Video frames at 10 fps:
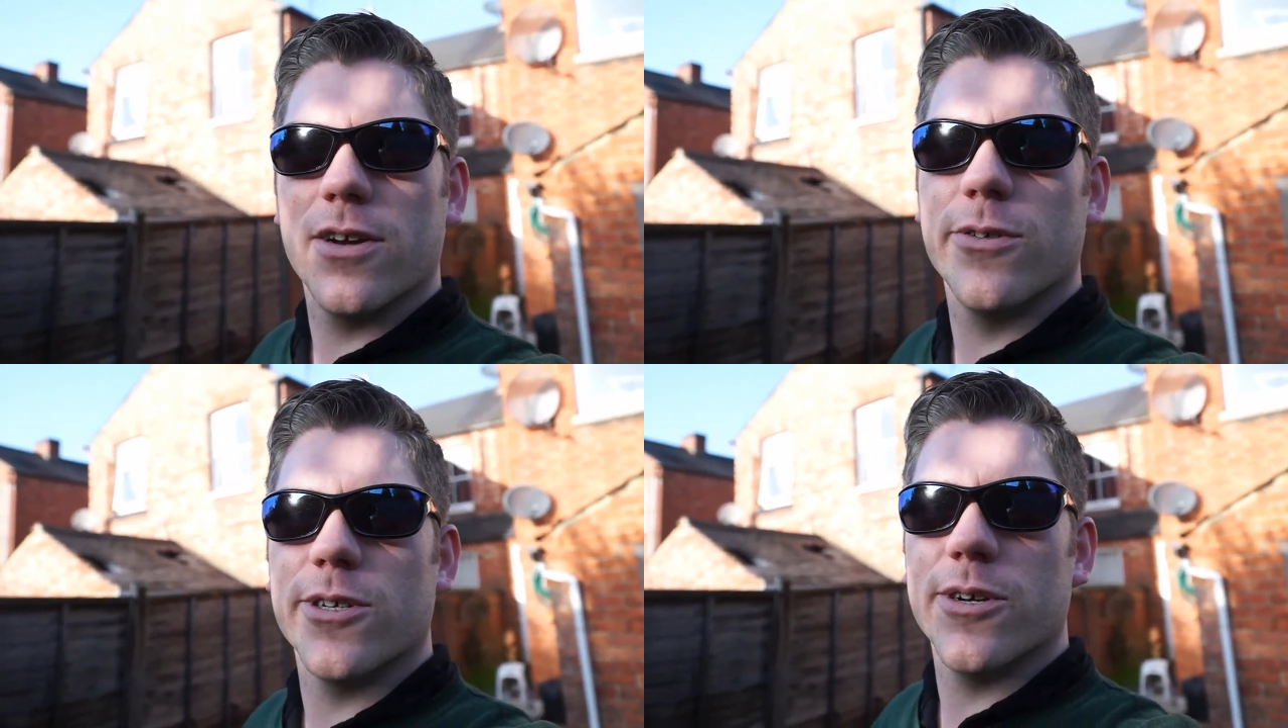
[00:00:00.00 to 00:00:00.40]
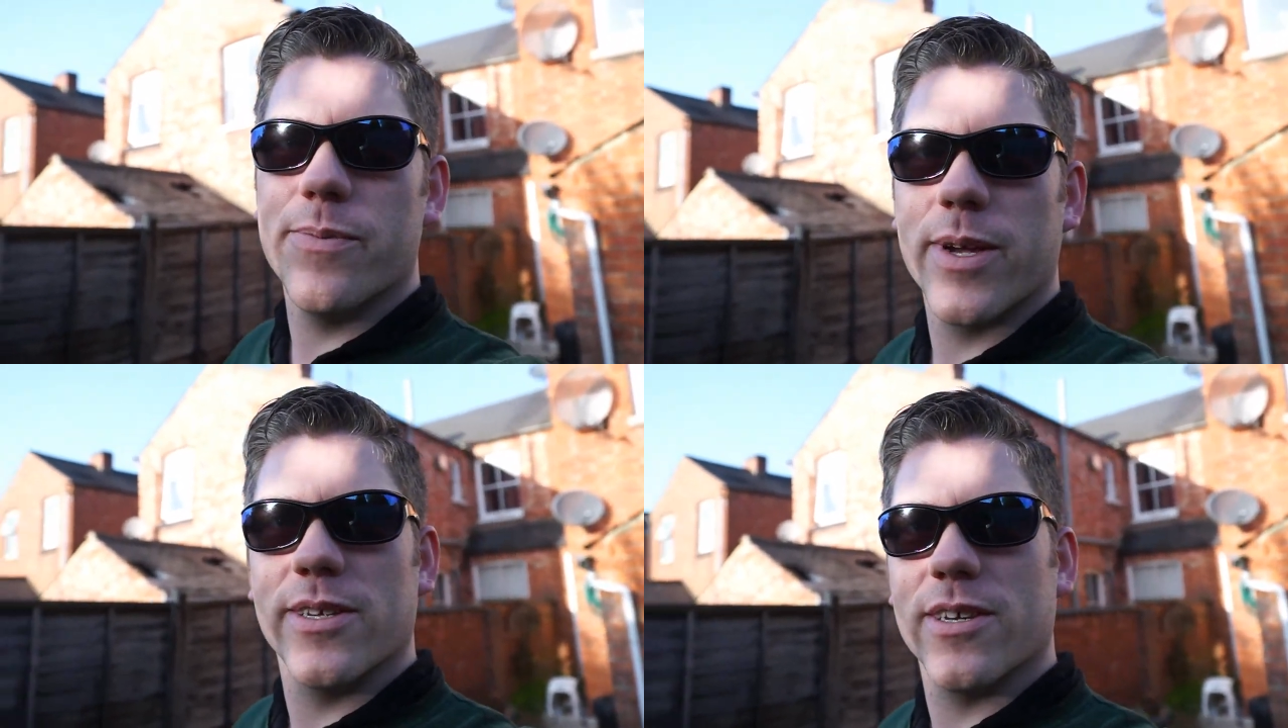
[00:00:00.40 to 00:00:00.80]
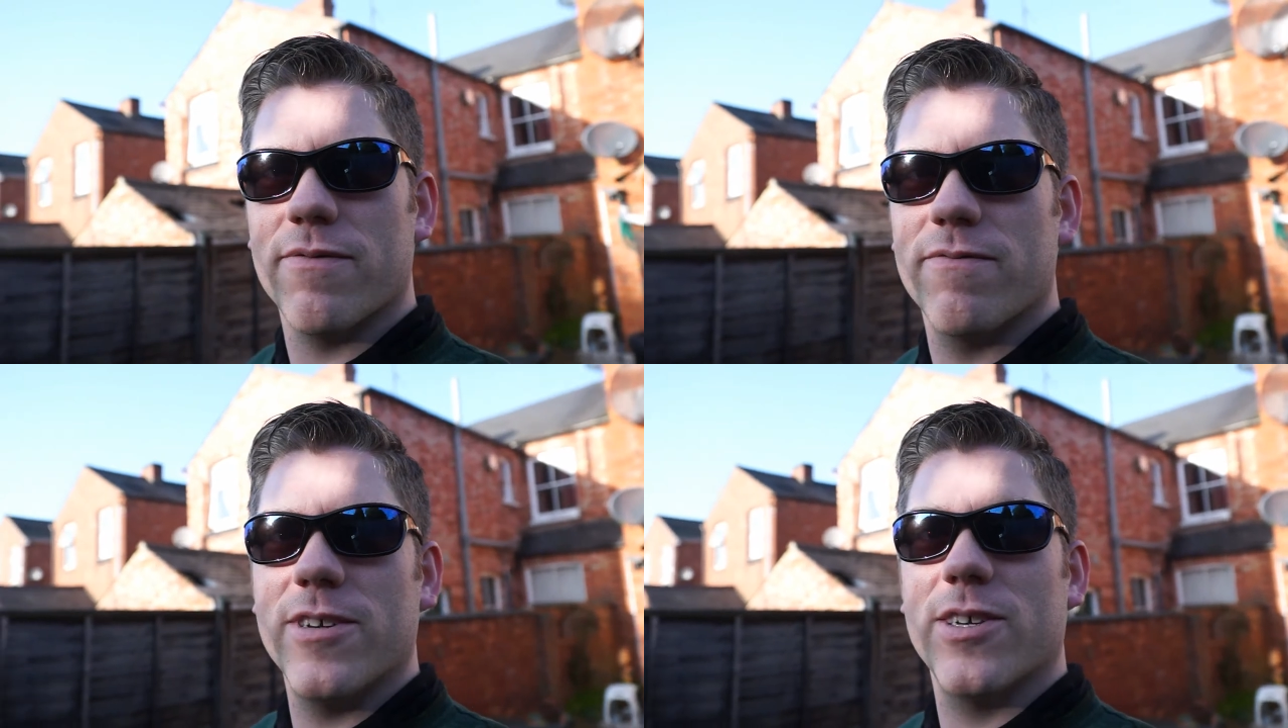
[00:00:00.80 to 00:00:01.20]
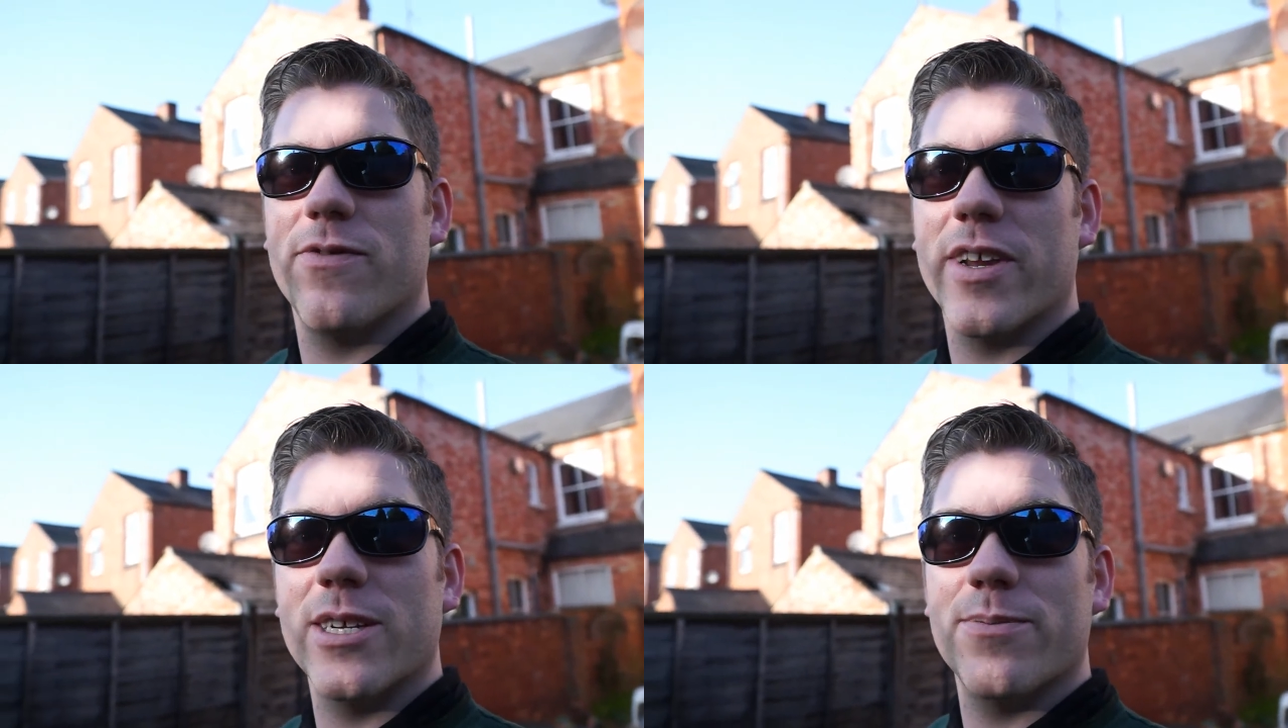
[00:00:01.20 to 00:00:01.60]
And also because I've just
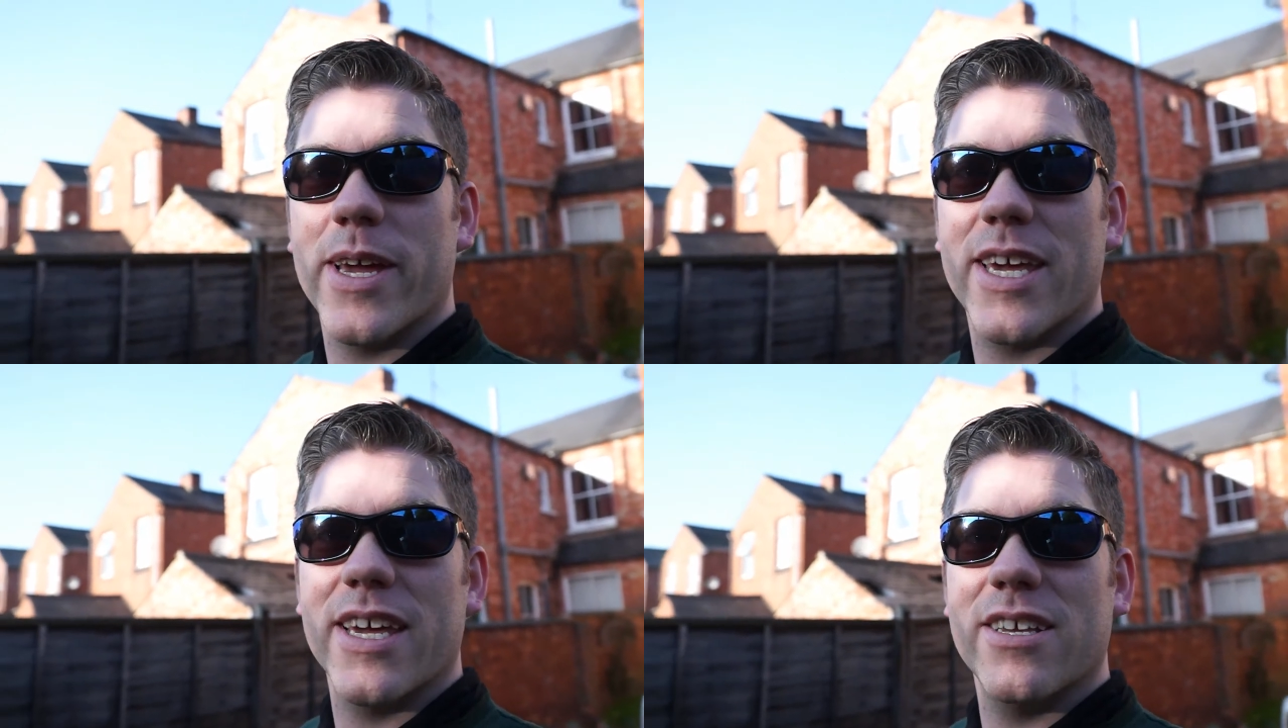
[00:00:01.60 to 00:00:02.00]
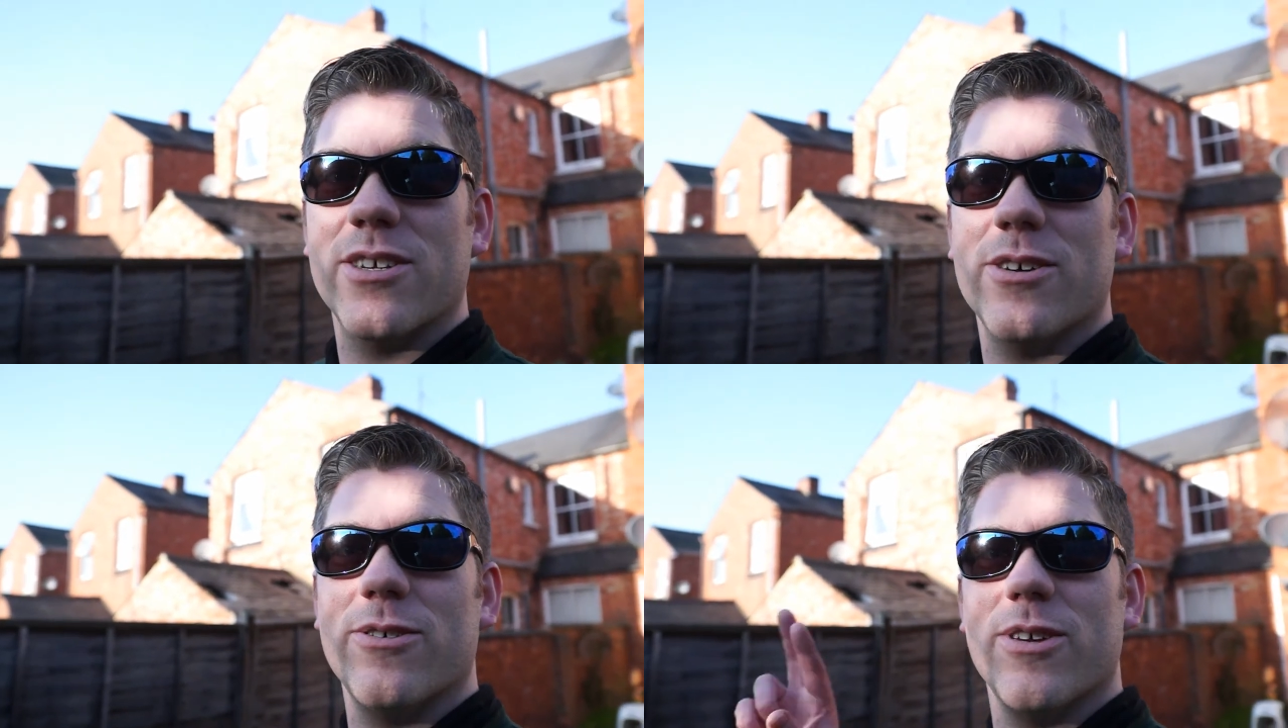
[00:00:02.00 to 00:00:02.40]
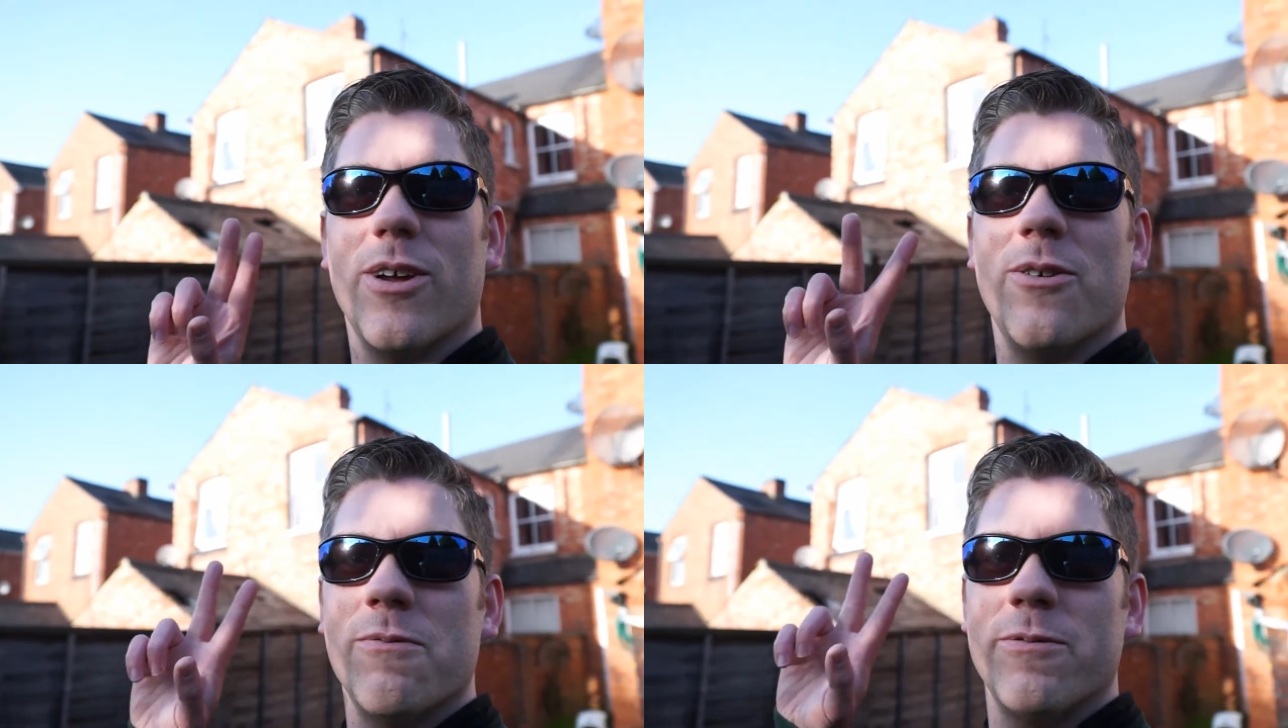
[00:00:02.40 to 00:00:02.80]
finished making two new